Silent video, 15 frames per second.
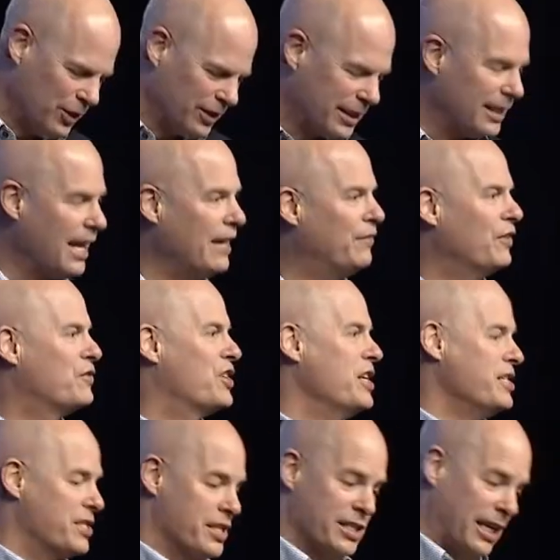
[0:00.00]
look at life of
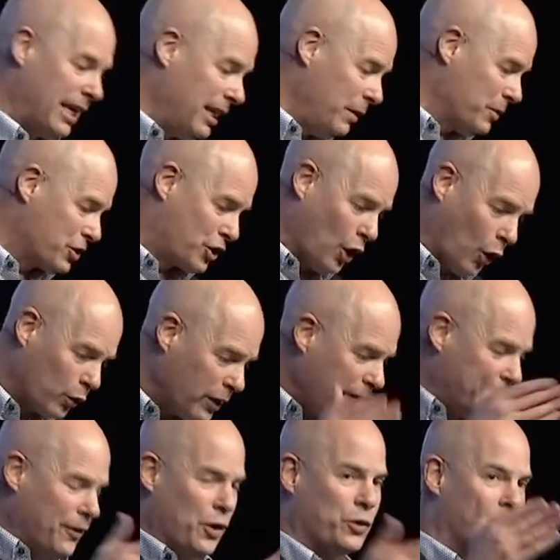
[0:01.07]
Jesus, again, he was totally
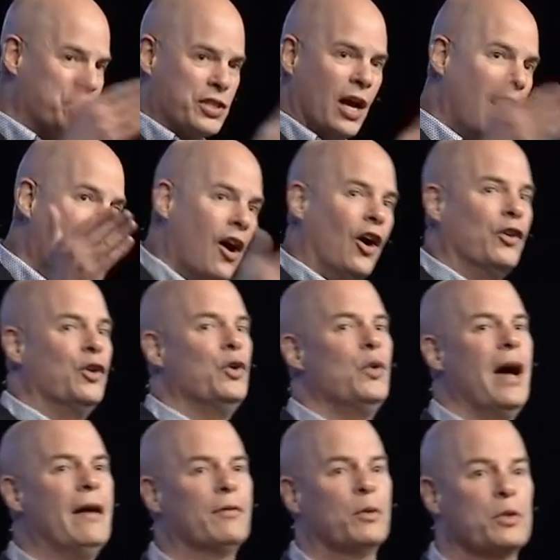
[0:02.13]
focused on
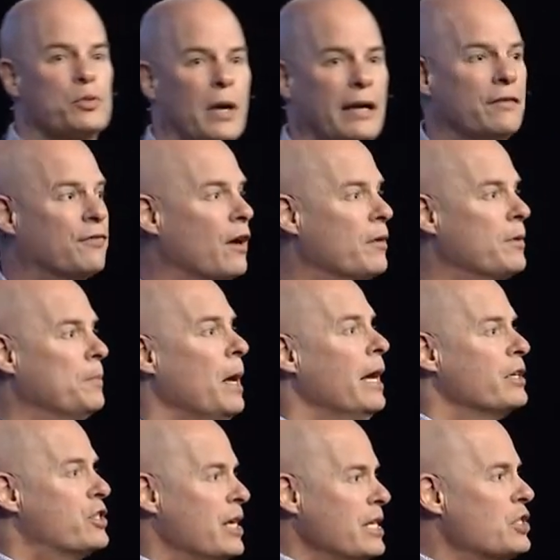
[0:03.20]
whoever was right in front of him.
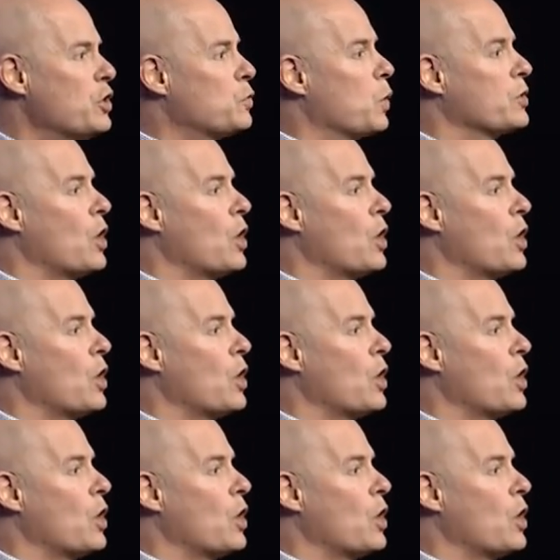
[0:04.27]
Jesus was